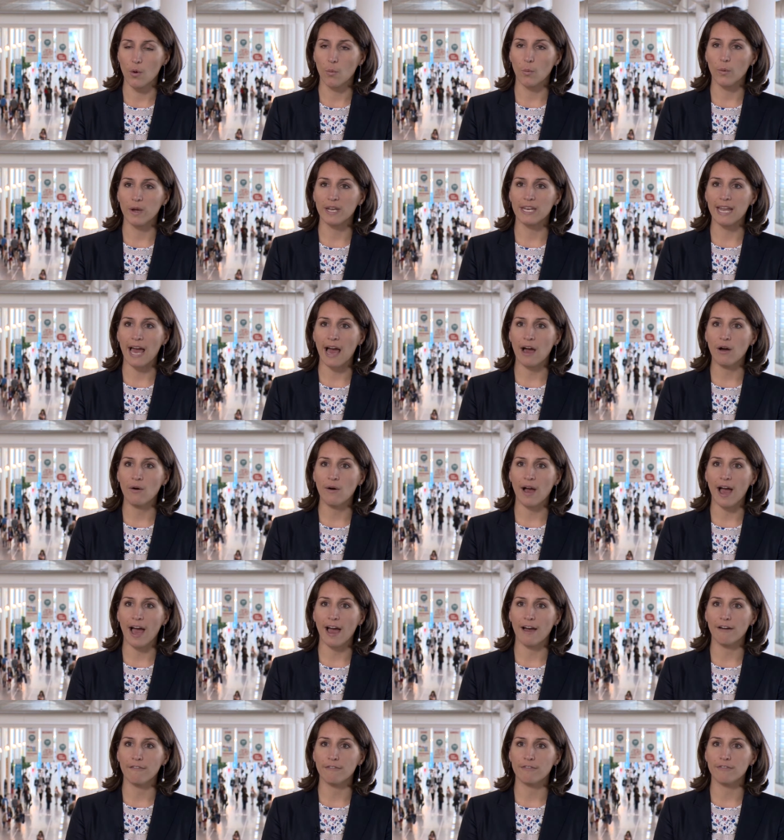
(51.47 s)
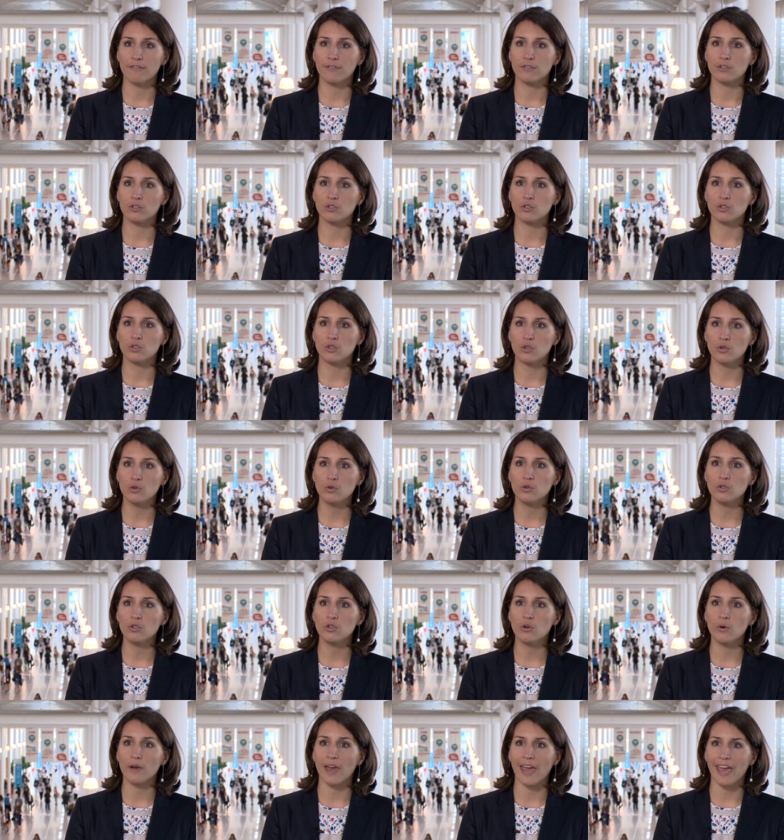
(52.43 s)
We now have two
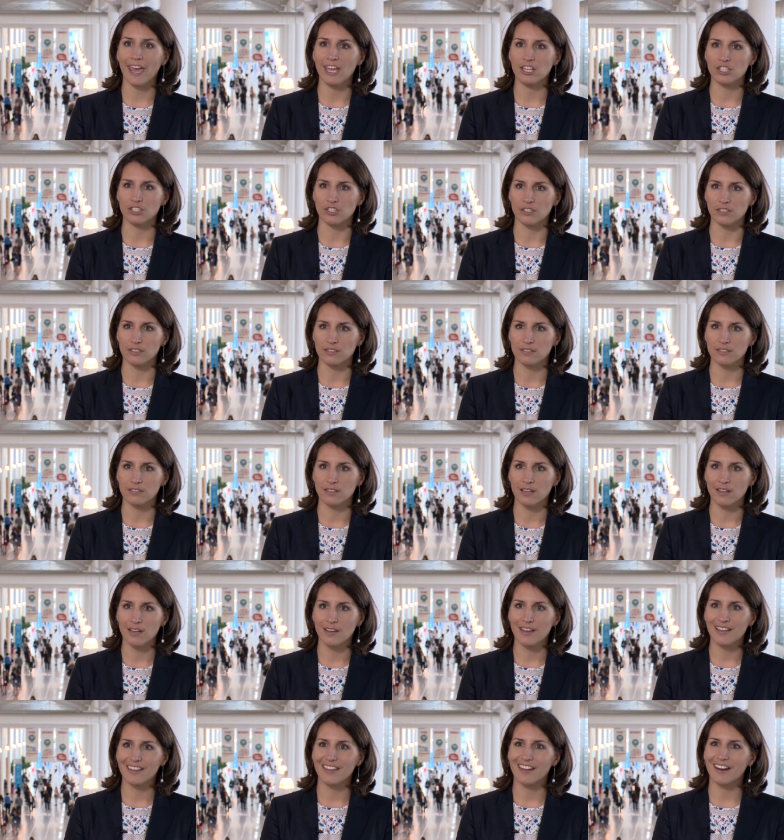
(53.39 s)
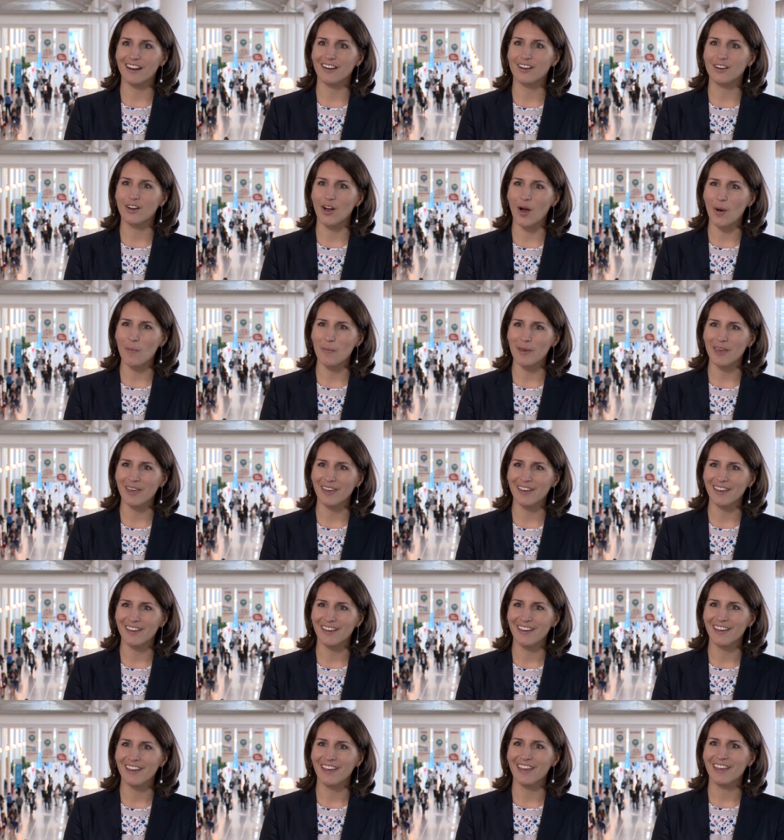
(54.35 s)
new agents that are
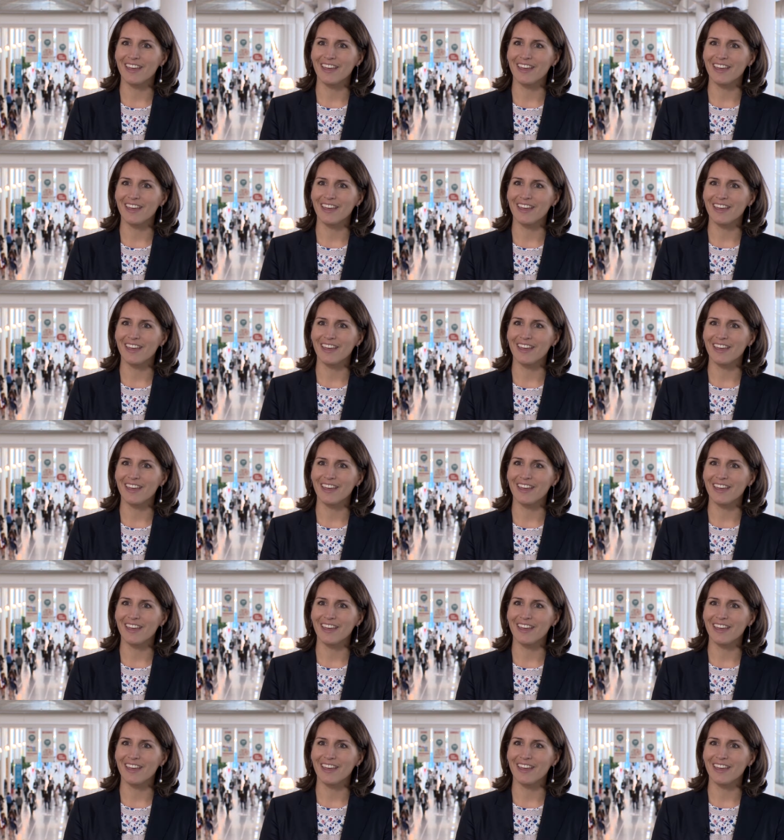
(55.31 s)
coming